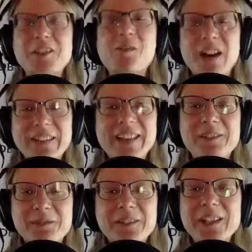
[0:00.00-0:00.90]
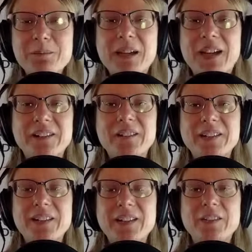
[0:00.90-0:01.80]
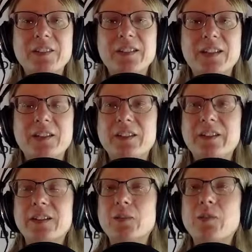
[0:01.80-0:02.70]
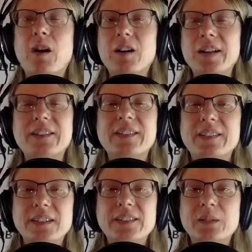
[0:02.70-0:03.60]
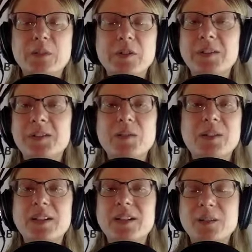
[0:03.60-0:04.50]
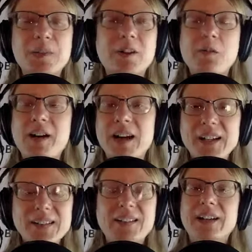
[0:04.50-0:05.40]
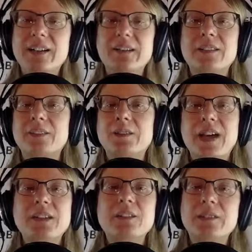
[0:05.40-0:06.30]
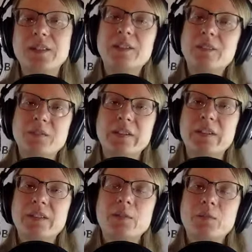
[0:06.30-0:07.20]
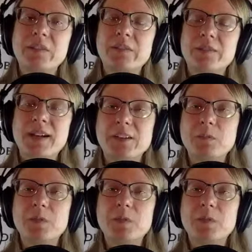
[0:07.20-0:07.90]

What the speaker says: want that feedback. So that's the thing. So it's like because we all get stuck somewhere, and we just want another pair of eyes on it. So that's what this is really valuable